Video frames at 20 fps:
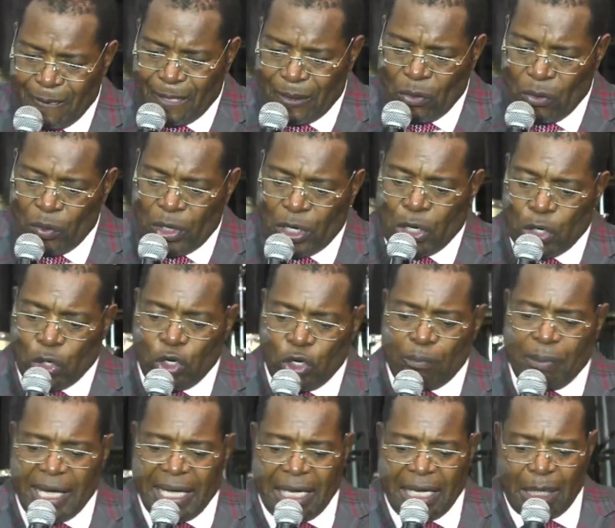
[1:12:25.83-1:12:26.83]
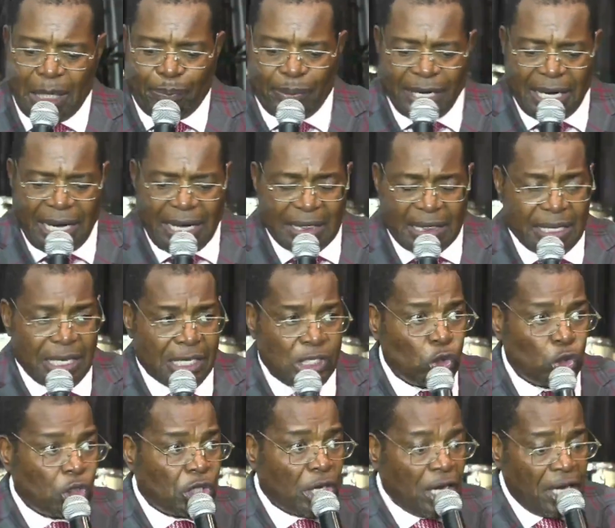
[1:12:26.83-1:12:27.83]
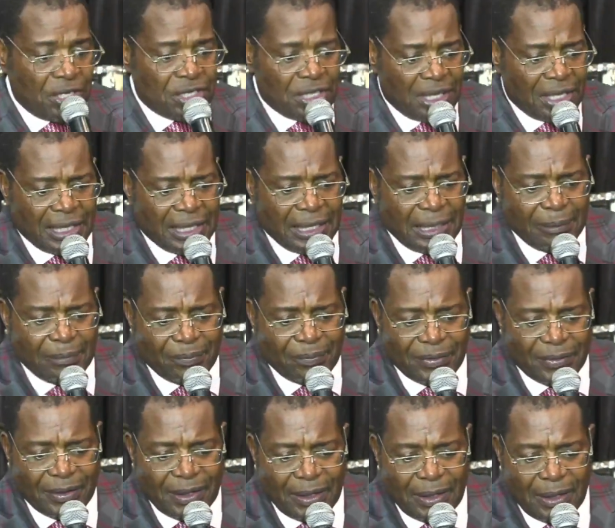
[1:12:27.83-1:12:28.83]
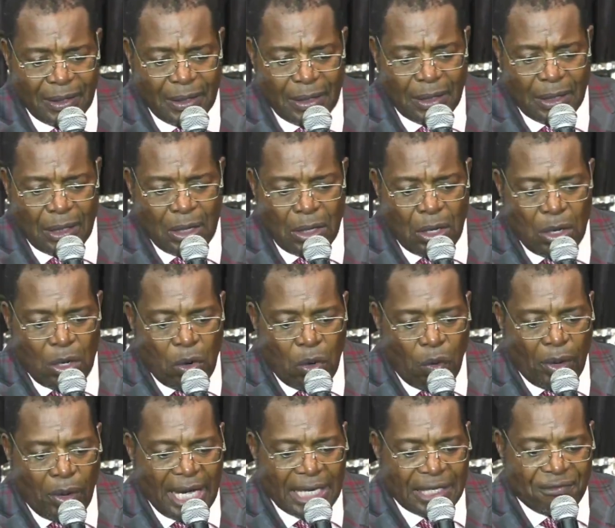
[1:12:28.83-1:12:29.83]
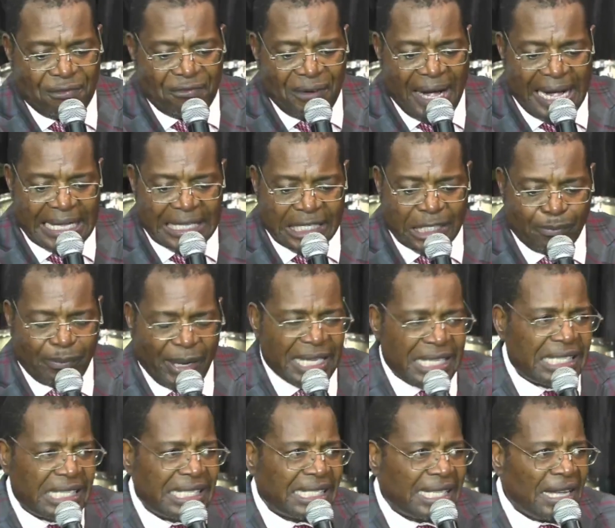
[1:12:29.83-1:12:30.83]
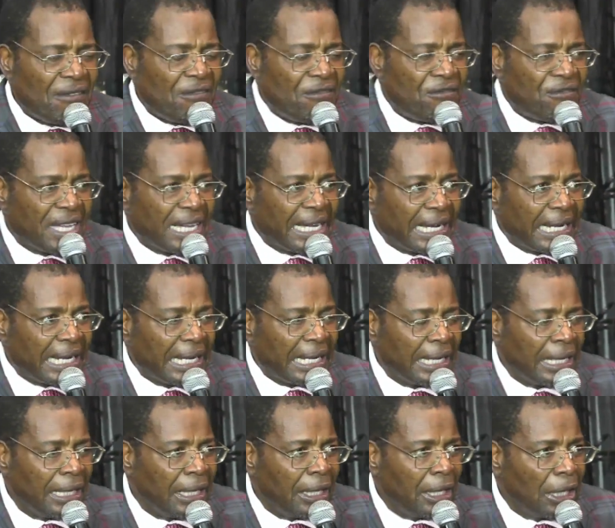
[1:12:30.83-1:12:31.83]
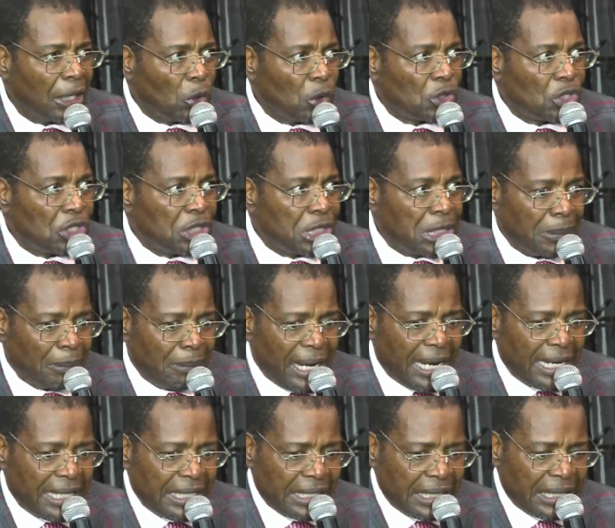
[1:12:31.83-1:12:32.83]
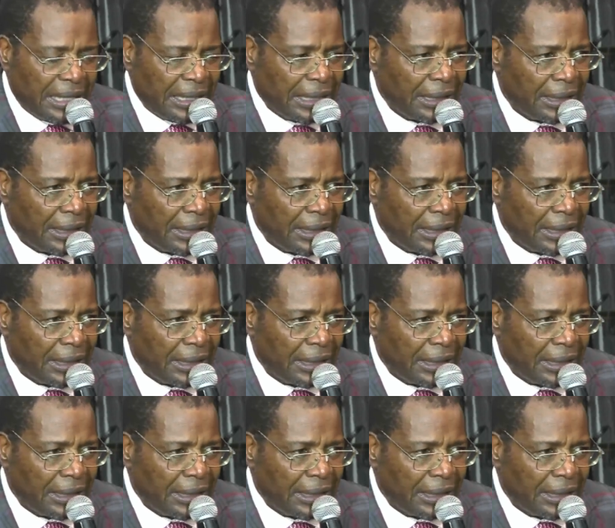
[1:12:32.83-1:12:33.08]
We grow by helping others, not hurting them. We advance by serving, not demanding.